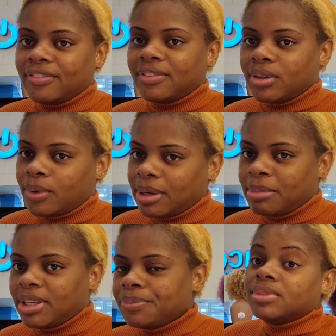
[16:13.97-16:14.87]
You know what I
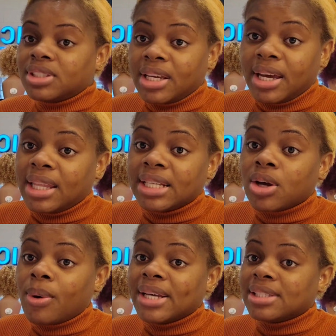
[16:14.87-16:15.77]
mean? So yeah, that's
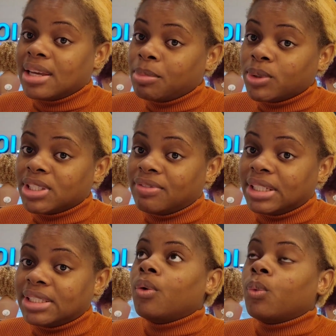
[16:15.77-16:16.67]
how I stay
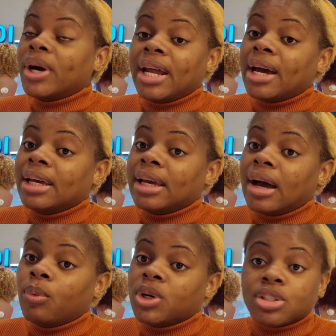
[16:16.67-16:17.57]
motivated when I
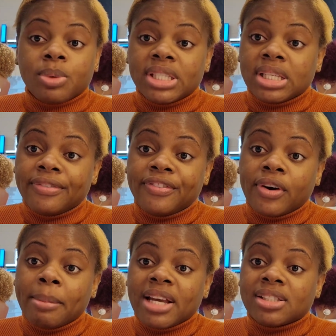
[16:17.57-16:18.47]
was waiting for
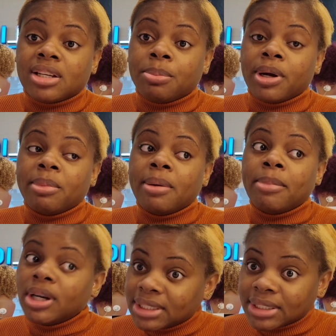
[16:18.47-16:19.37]
my study permit.
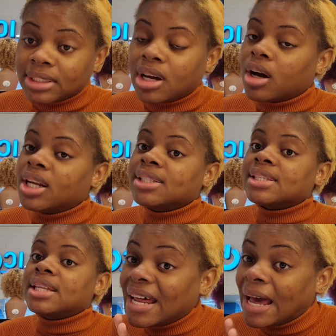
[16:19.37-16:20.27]
But not gonna
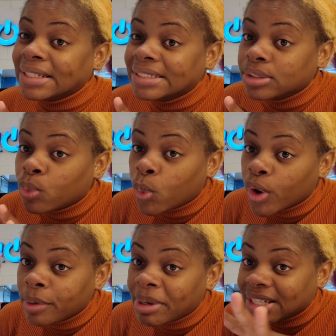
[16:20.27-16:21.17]
say that I didn't
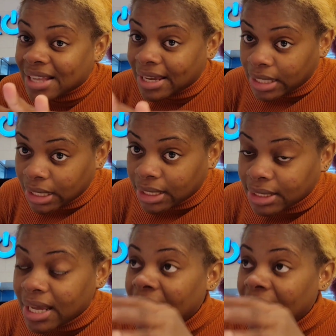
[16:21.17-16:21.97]
worry, because I did.